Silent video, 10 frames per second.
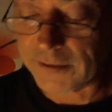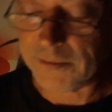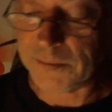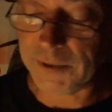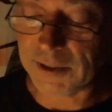
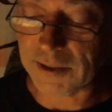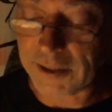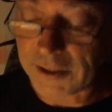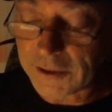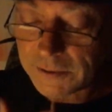with a
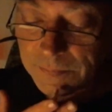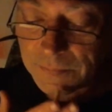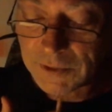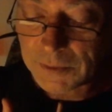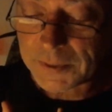little
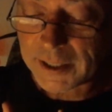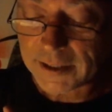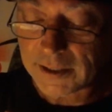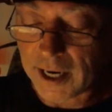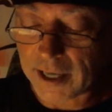
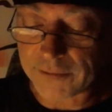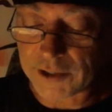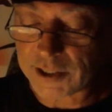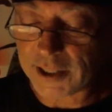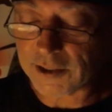applied
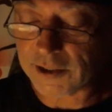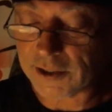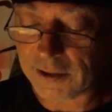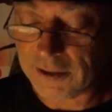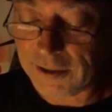
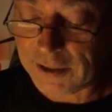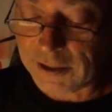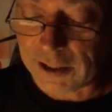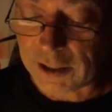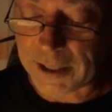conversation
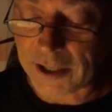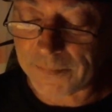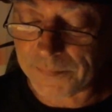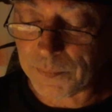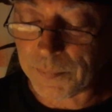
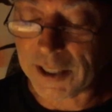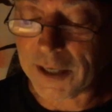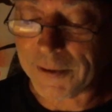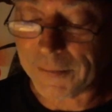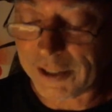about
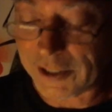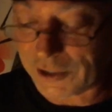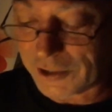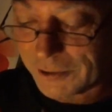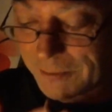becoming
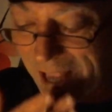religious.